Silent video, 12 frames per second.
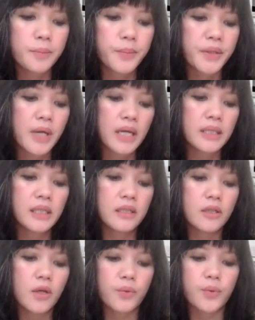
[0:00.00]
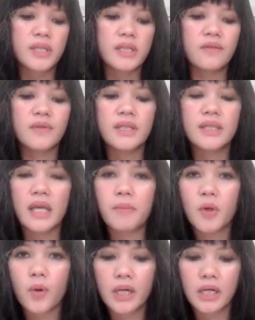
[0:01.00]
but they did not receive the
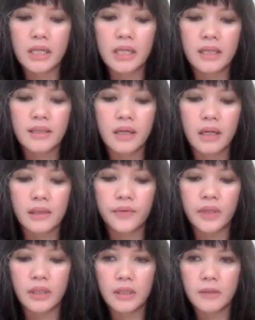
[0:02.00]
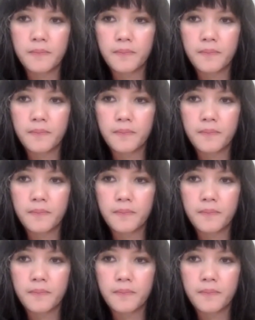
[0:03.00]
same credit as Kartini.